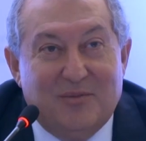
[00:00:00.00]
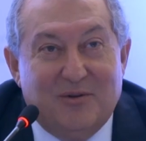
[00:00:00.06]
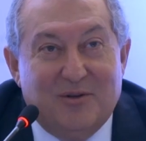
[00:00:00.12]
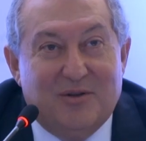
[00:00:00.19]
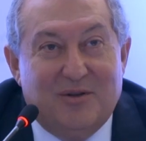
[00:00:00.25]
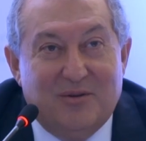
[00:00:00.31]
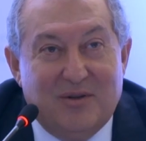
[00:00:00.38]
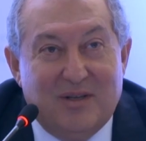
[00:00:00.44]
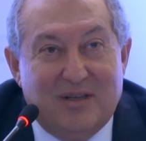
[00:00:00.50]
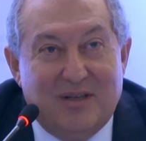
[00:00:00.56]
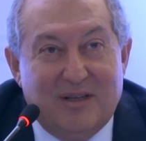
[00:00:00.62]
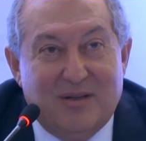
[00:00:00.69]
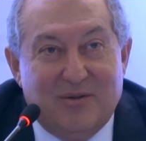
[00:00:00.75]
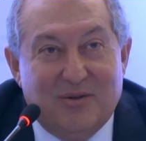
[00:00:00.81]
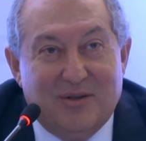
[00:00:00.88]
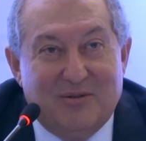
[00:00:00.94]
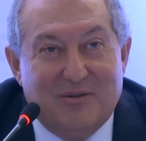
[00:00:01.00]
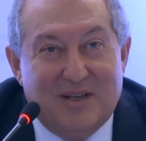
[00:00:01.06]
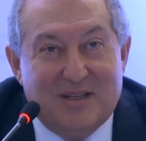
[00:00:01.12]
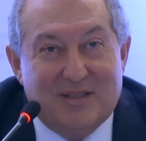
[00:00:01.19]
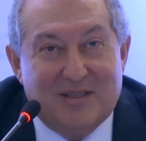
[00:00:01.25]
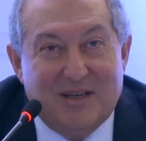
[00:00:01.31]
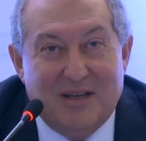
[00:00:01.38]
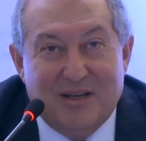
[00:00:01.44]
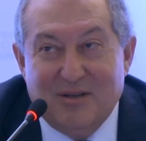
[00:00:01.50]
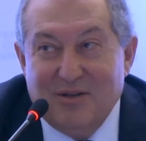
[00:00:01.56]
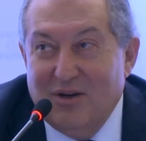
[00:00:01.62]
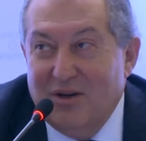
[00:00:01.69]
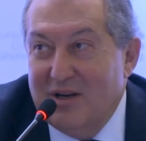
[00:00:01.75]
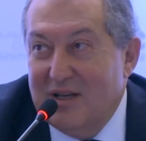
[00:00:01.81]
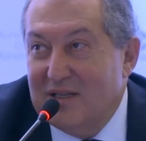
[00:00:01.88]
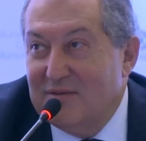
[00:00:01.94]
opportunity to address
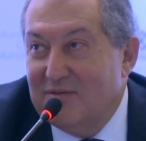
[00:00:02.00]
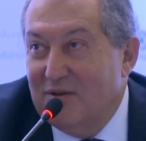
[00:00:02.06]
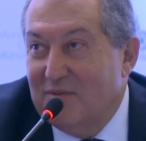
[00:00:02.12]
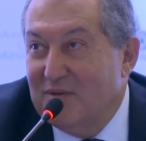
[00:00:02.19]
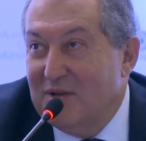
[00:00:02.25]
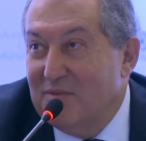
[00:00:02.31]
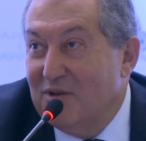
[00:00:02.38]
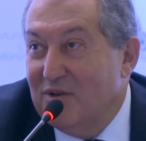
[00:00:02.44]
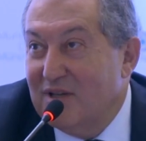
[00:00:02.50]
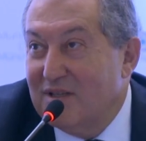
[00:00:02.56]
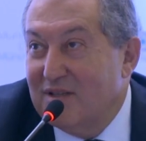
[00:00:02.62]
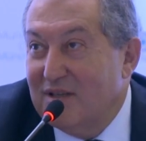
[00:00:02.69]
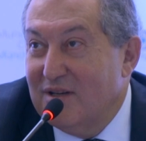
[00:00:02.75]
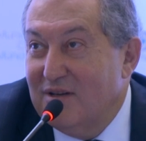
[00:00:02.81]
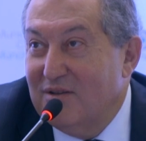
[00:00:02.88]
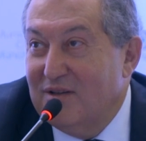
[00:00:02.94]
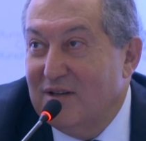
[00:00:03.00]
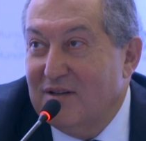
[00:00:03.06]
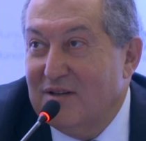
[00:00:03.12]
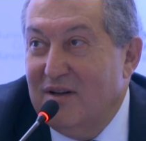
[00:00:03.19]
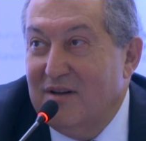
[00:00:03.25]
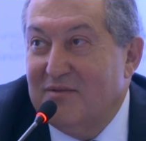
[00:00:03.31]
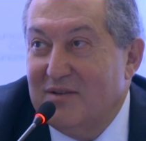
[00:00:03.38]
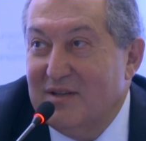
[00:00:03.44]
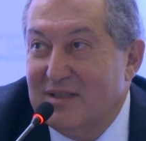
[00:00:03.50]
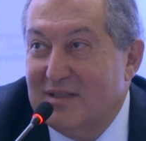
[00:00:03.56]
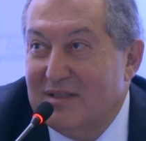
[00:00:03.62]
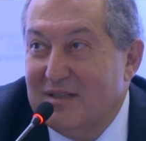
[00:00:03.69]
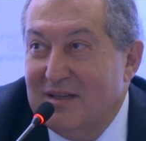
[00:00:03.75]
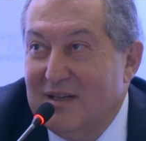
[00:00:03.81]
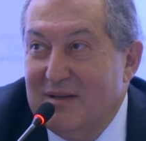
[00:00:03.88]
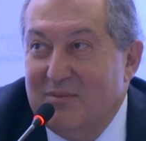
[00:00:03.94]
colleagues from the Munich Security
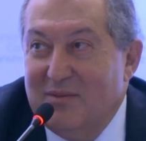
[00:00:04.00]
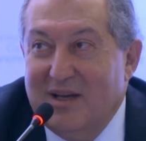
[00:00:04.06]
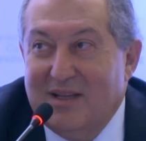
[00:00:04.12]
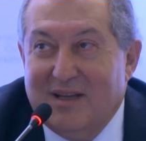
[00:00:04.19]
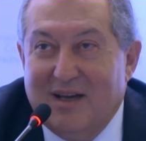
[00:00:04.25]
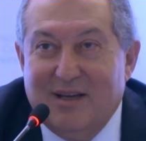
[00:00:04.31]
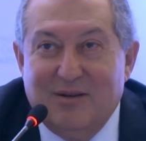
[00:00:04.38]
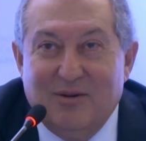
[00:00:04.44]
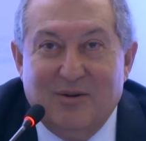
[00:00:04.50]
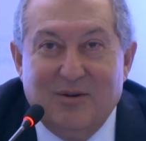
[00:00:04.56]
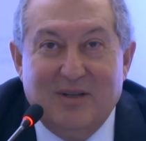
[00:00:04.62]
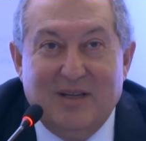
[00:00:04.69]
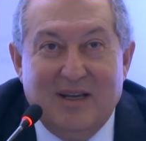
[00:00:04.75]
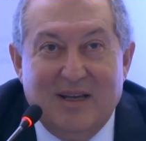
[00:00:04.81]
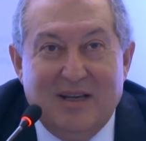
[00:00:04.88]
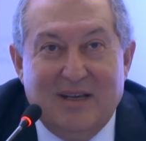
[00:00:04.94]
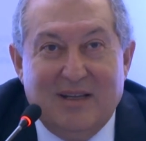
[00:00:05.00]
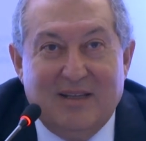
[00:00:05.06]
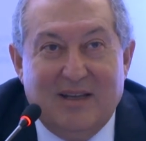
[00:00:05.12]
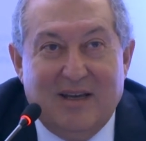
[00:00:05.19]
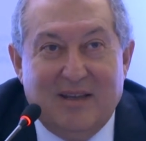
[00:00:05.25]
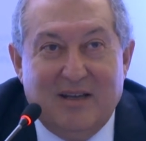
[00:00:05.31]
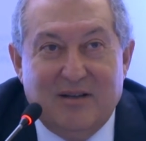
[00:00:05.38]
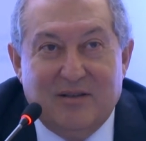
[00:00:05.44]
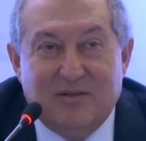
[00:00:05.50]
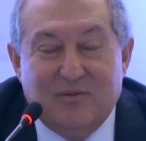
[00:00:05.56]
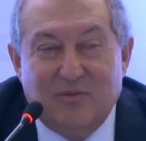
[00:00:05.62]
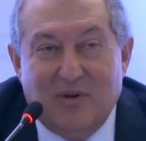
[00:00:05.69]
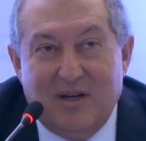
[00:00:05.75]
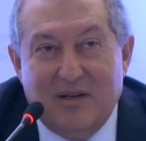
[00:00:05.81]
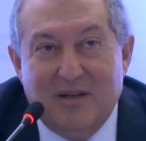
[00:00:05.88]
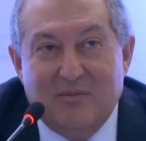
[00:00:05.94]
Conference, but I know that there is
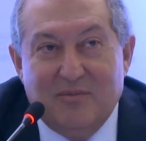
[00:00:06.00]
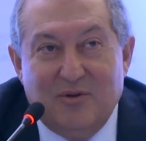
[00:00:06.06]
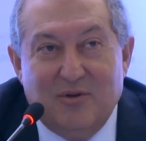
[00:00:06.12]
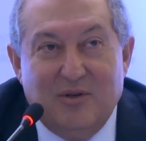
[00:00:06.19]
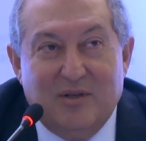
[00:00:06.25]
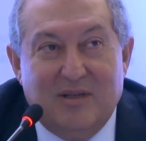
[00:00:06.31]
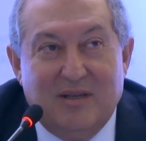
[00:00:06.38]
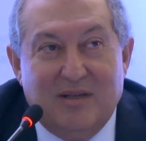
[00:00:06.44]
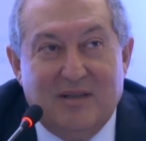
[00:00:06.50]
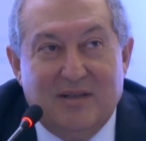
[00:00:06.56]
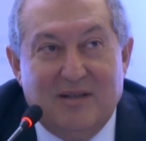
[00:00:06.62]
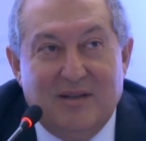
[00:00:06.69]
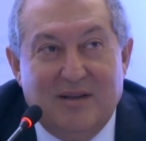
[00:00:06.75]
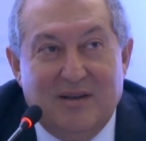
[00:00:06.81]
one important